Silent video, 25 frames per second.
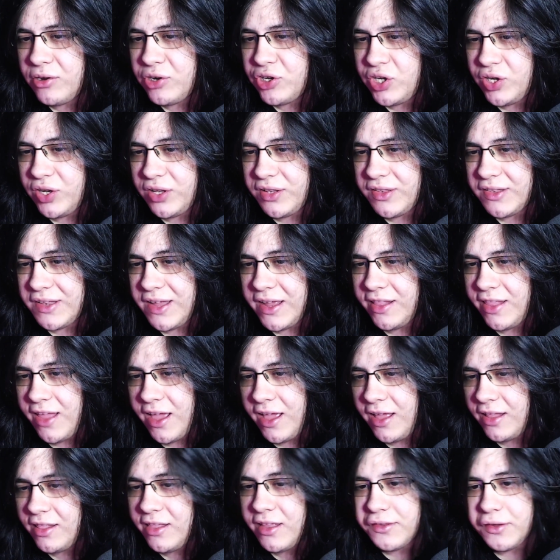She's like,
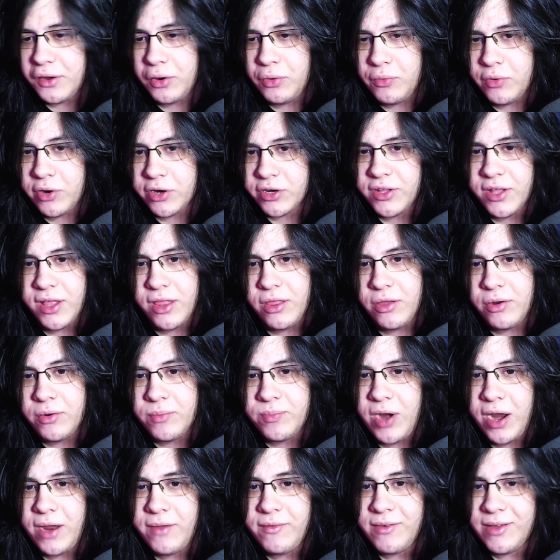let's go work together in
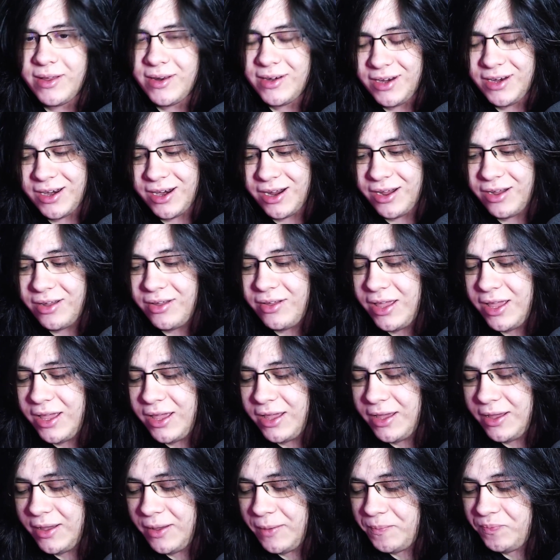private, you know?
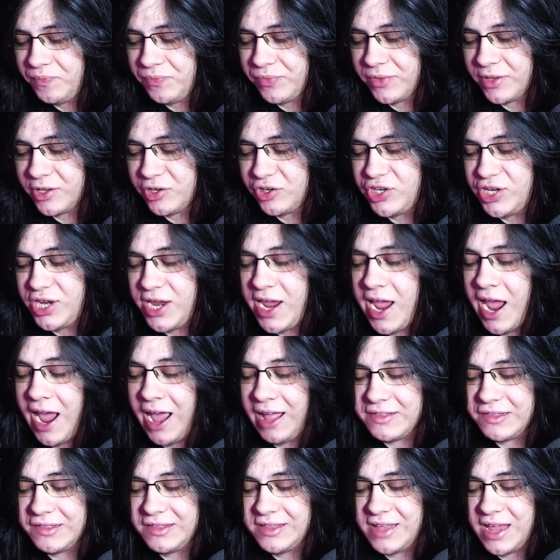She
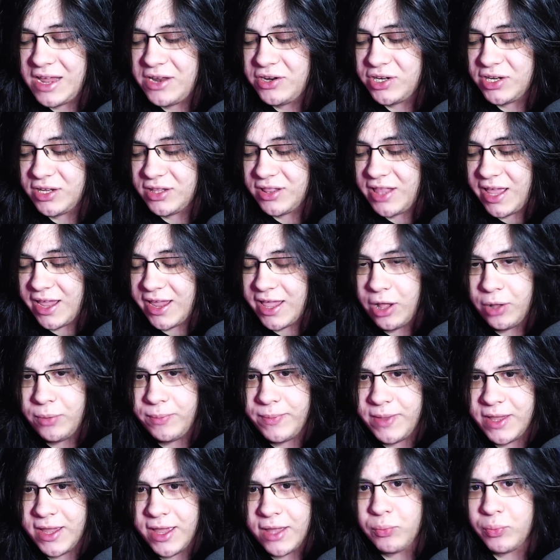asks Denji, like, help
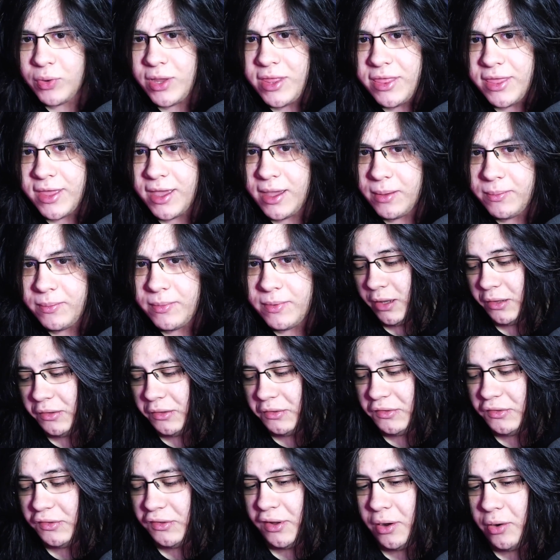me get with him.
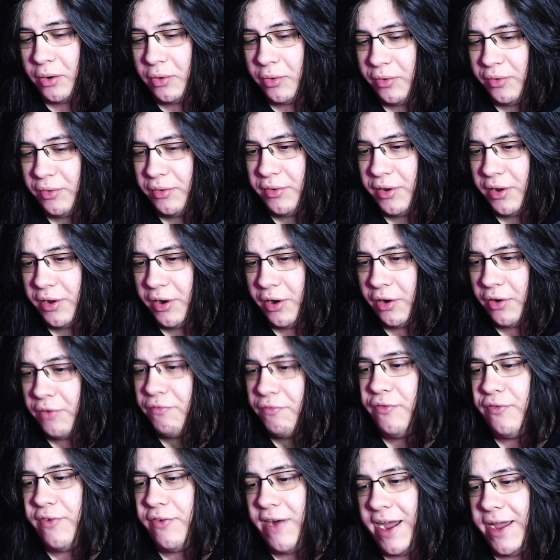So her
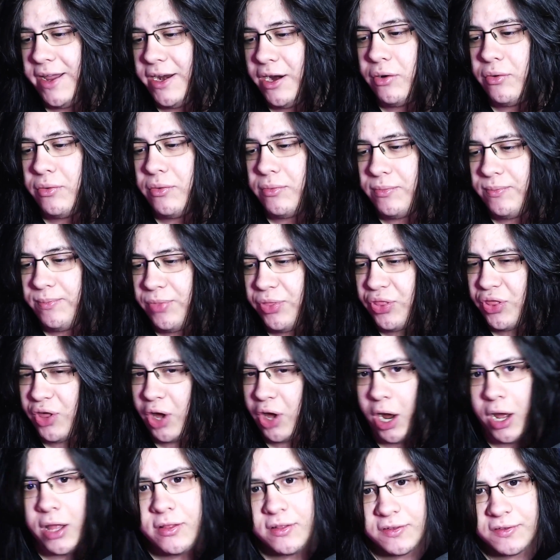final
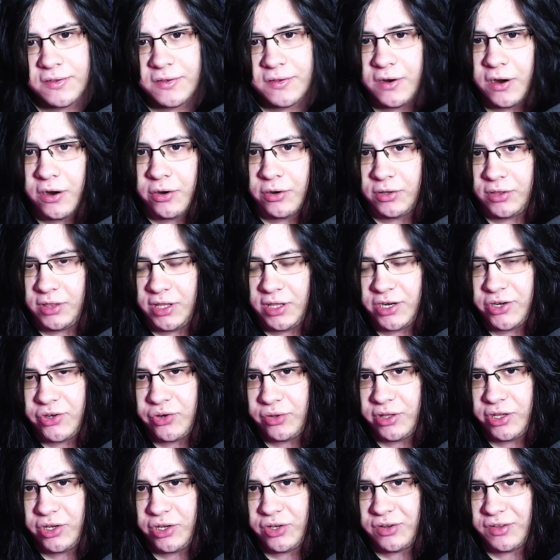thoughts are
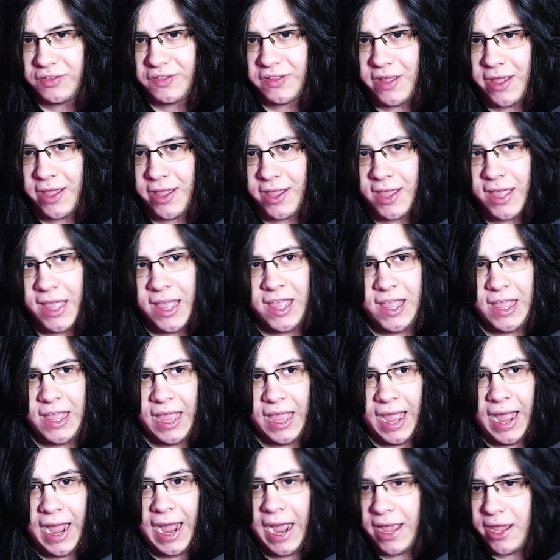literally just like,
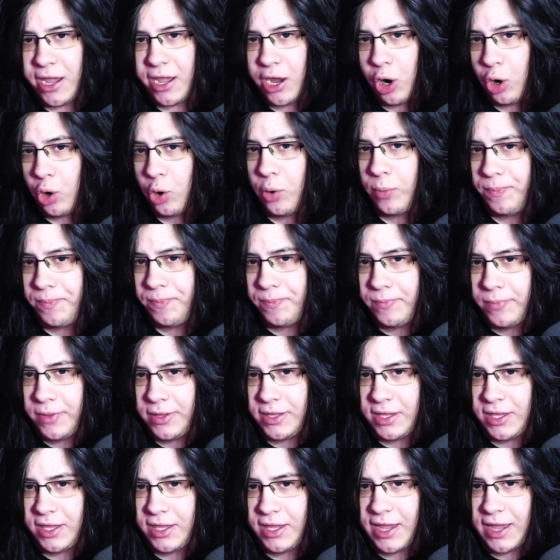I hope
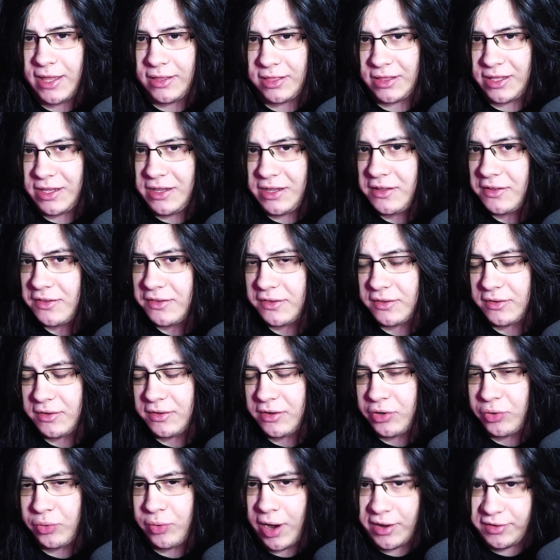he at least
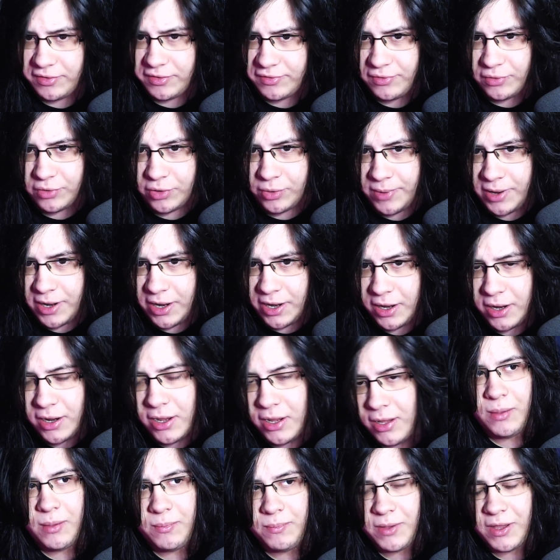cries for me.
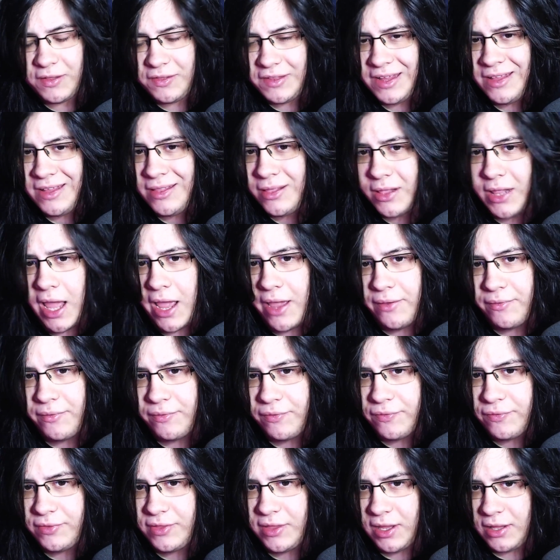Because in
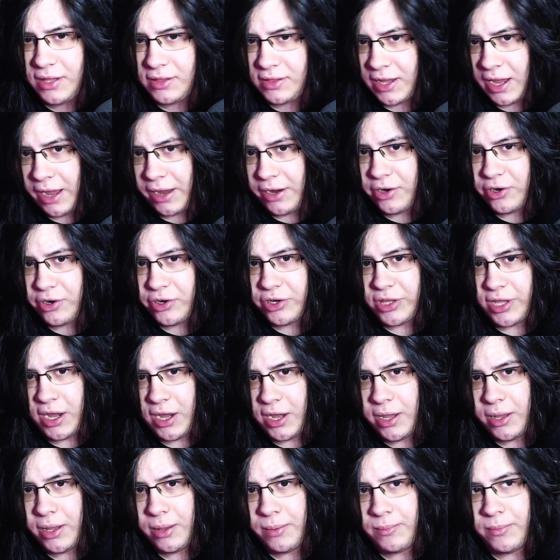life, the entire
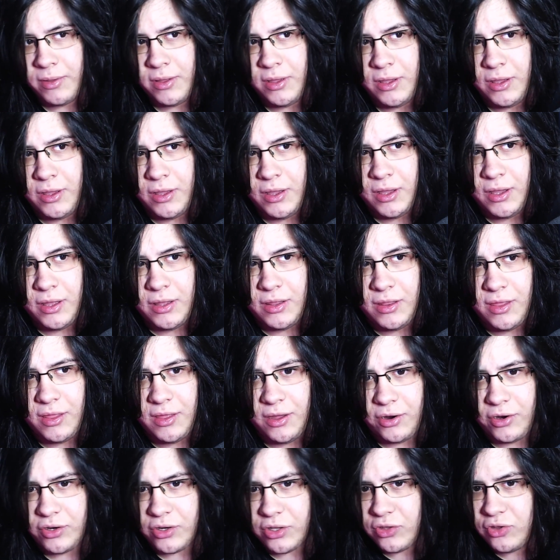time
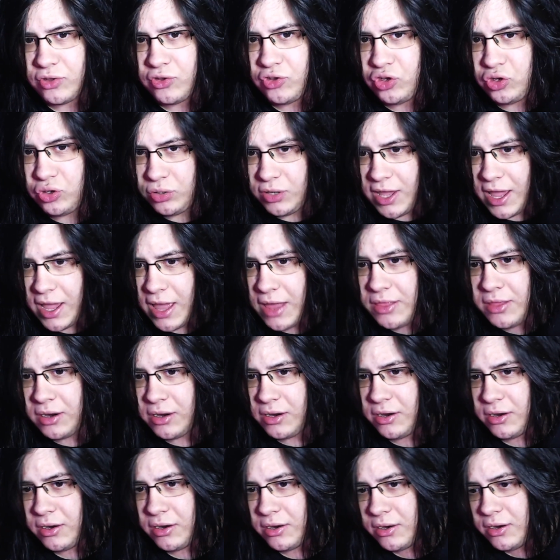they're
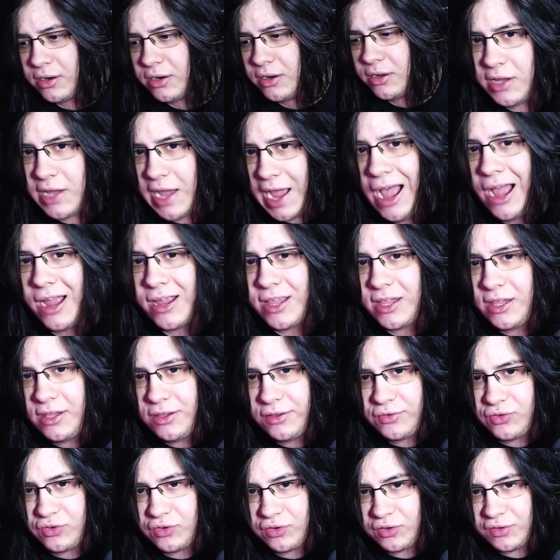together,
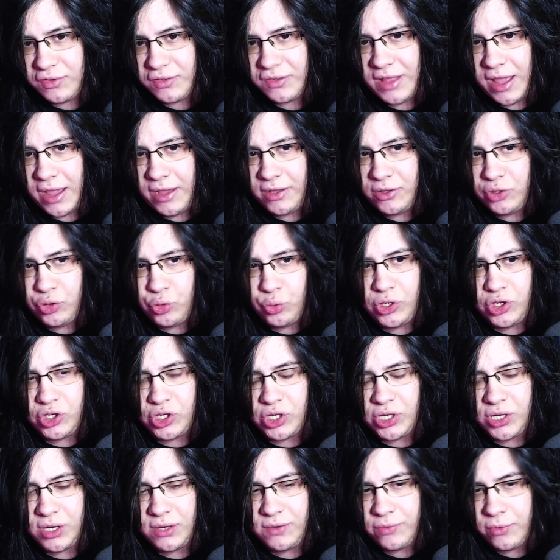Aki's just like doing
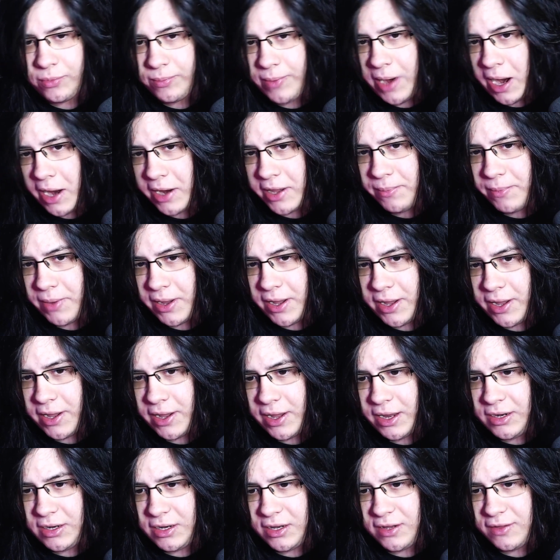shit for Makima
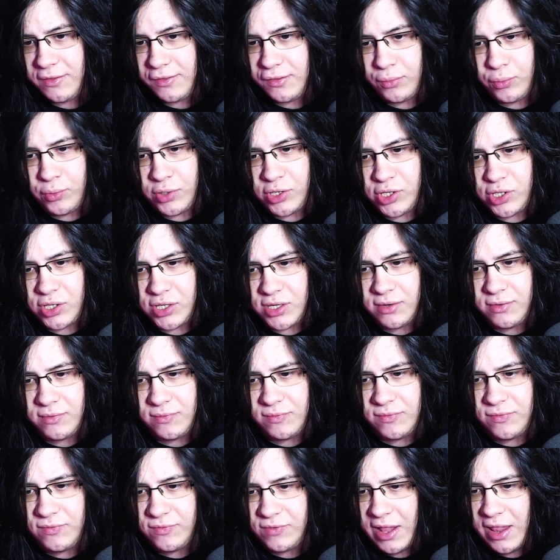and he's doing shit
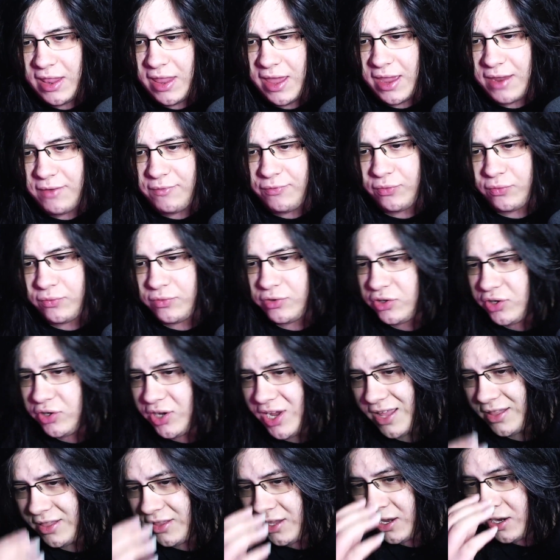uh, like for, to
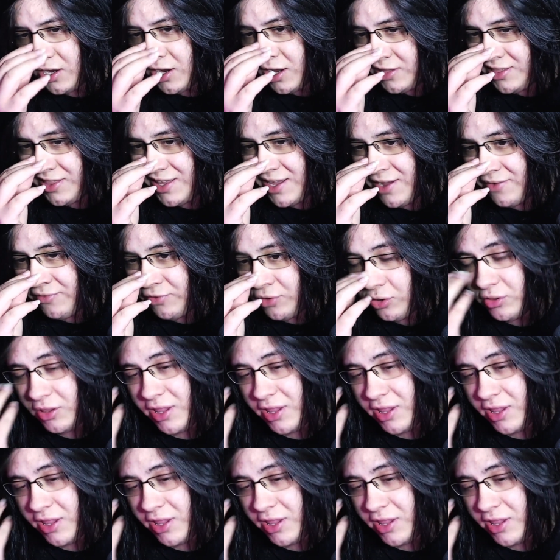get the gun devil.